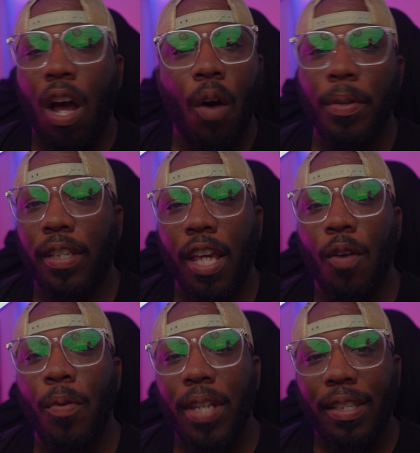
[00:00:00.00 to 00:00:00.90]
I always
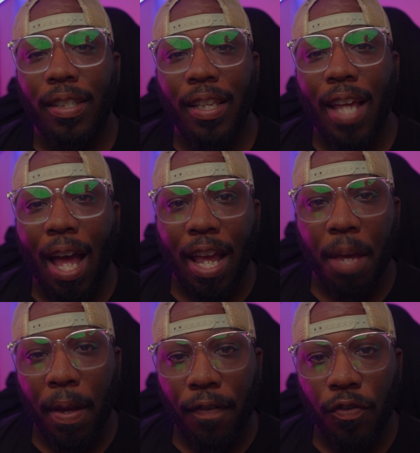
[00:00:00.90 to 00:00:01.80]
get when they see that I
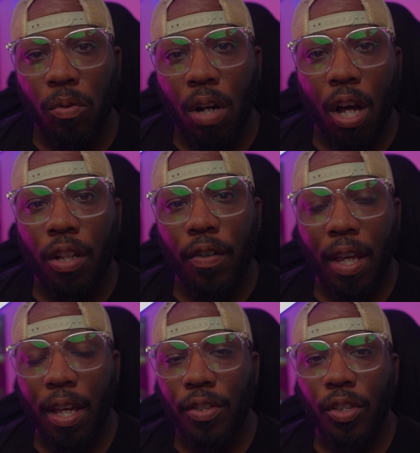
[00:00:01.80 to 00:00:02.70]
am a fuel hauler
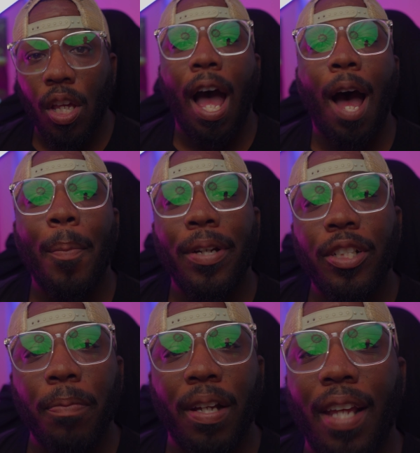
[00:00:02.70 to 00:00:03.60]
is how
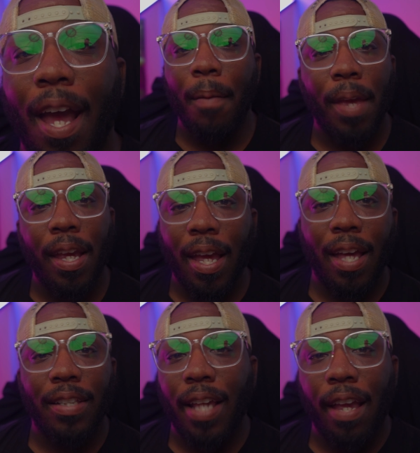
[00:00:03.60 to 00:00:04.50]
much money I make
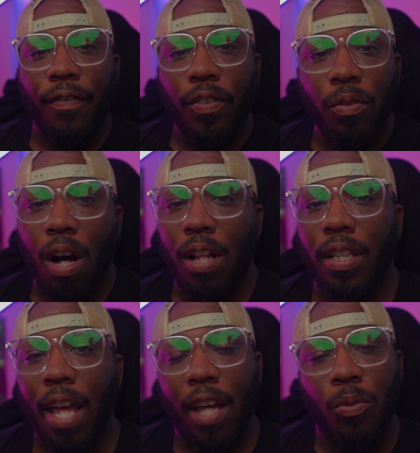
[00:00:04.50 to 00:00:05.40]
as a fuel hauler.
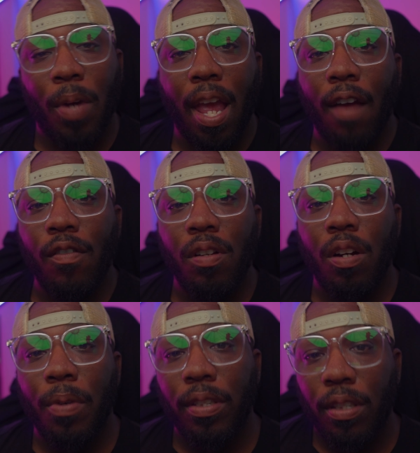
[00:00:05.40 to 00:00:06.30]
That is what
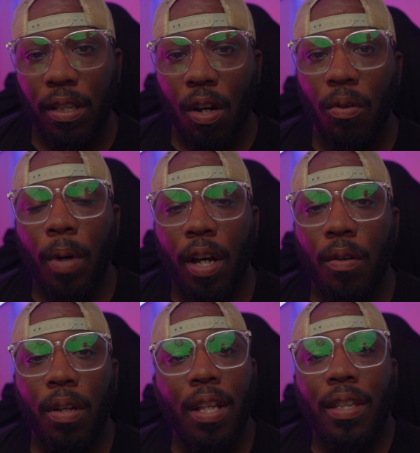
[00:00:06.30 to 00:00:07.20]
everyone wants to know.
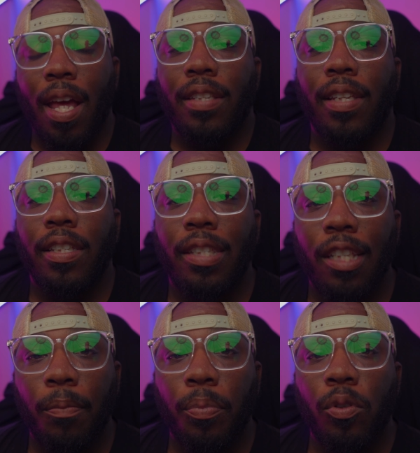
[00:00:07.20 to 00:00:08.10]
Well, that is a
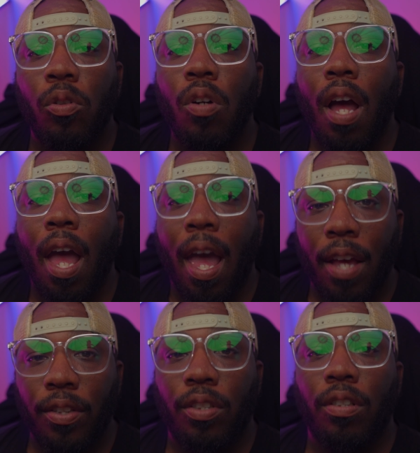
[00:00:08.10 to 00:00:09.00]
simple
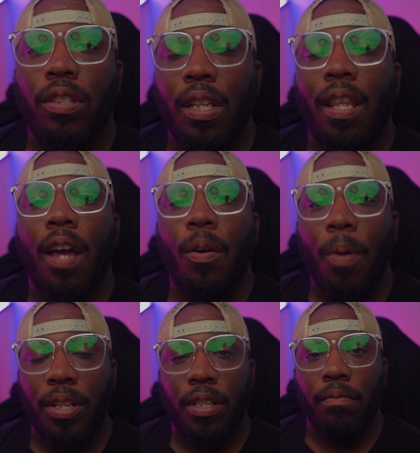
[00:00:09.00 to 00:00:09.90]
answer to that
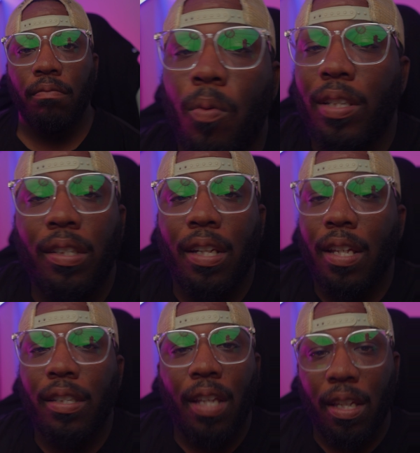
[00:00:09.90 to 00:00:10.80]
question. What city
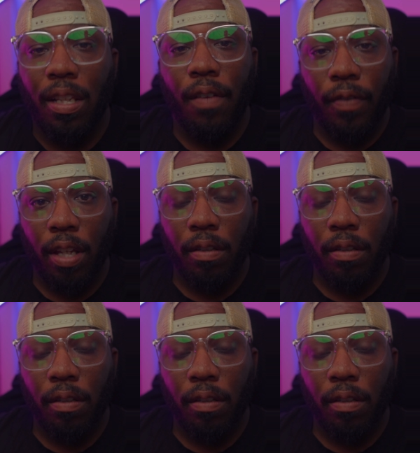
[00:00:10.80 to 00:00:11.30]
and state you live in.